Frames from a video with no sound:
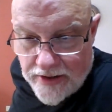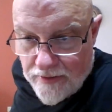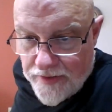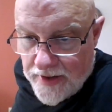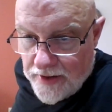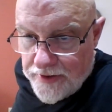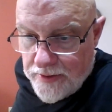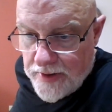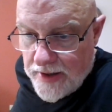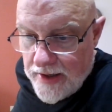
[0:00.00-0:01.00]
I don't think I'll
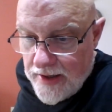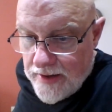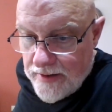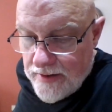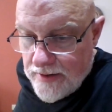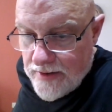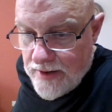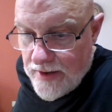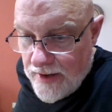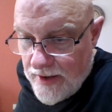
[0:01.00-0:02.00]
do it again
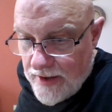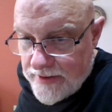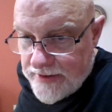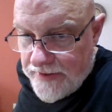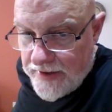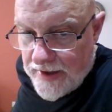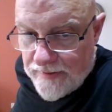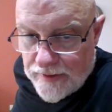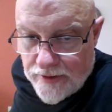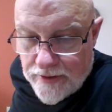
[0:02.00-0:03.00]
because I think
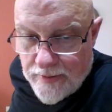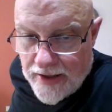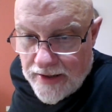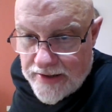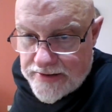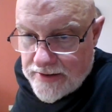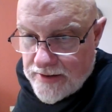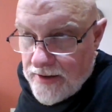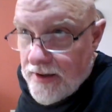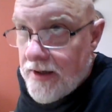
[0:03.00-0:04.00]
I've learned my lesson.